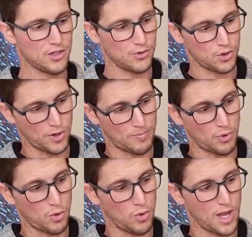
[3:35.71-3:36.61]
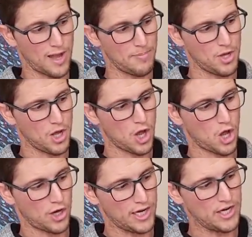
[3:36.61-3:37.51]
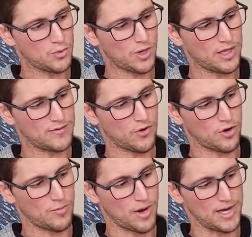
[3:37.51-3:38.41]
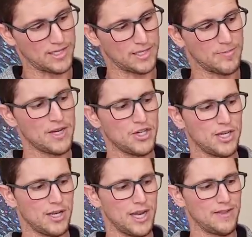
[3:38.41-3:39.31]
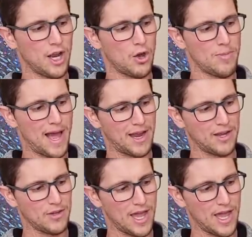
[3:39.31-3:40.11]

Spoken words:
So it's going to pull up on each one of these vertebrae, especially in the low back.